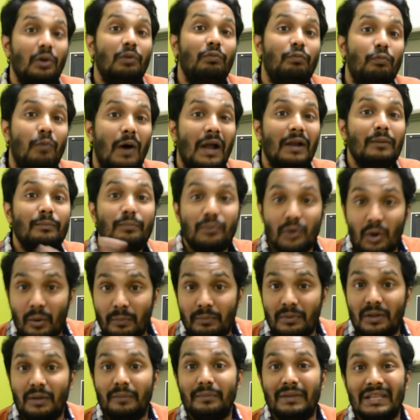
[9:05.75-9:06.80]
one
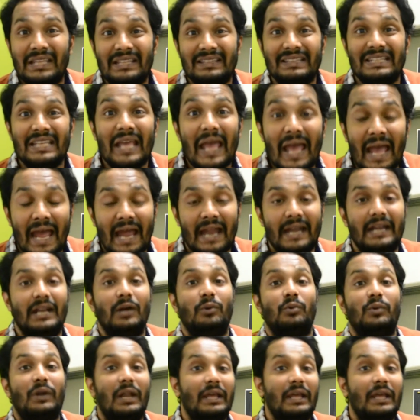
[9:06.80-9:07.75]
problem in the handout.